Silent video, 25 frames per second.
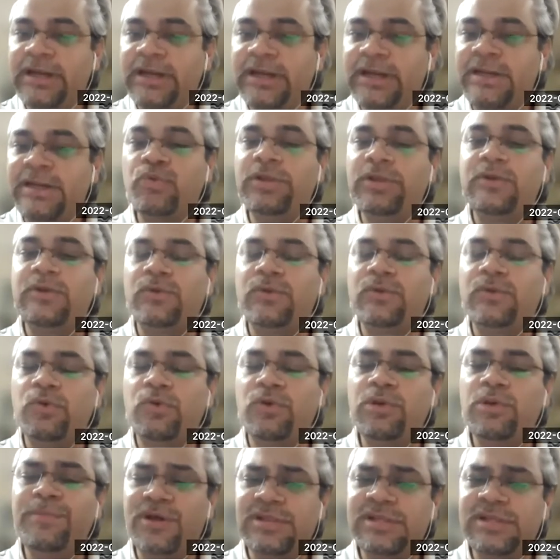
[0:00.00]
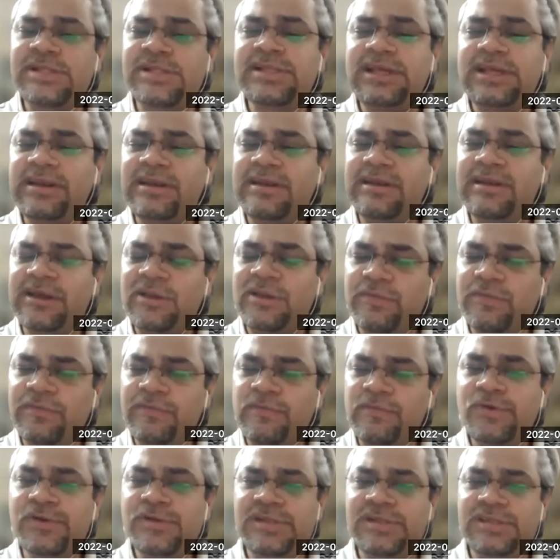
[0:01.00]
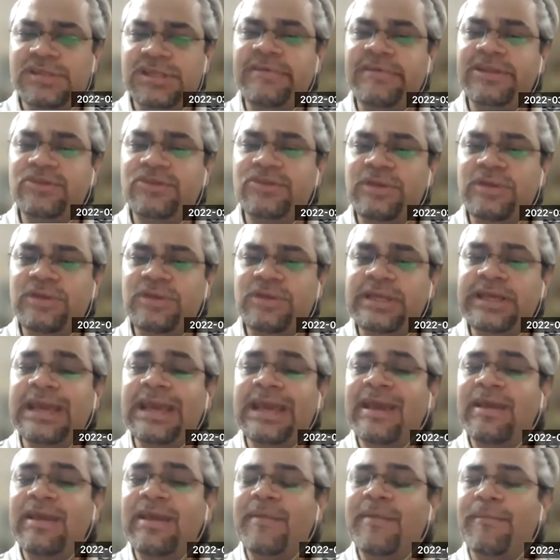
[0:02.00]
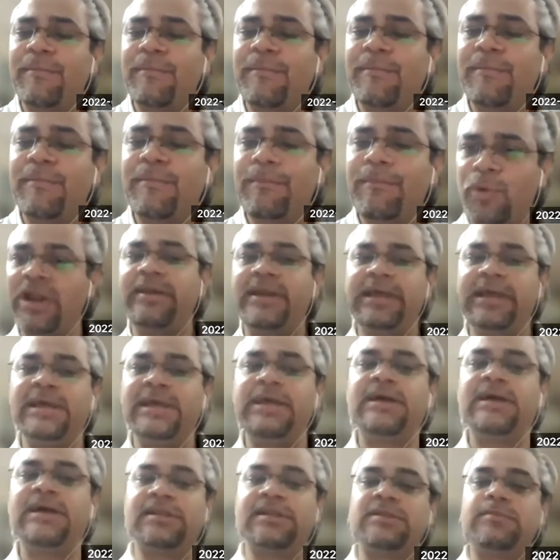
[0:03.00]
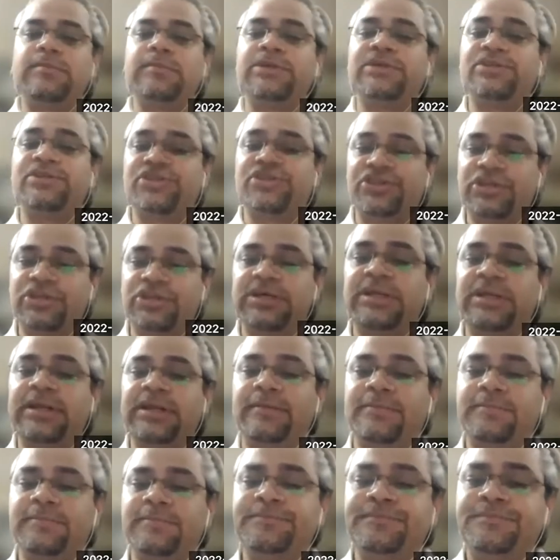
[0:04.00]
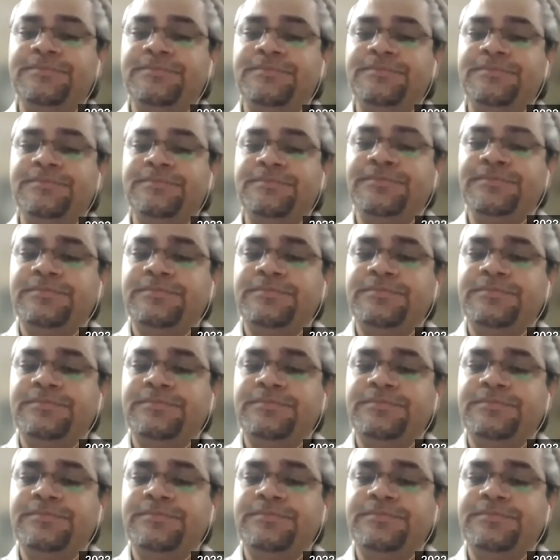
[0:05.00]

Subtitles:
through that whole process, and of course eventually monitoring customer churn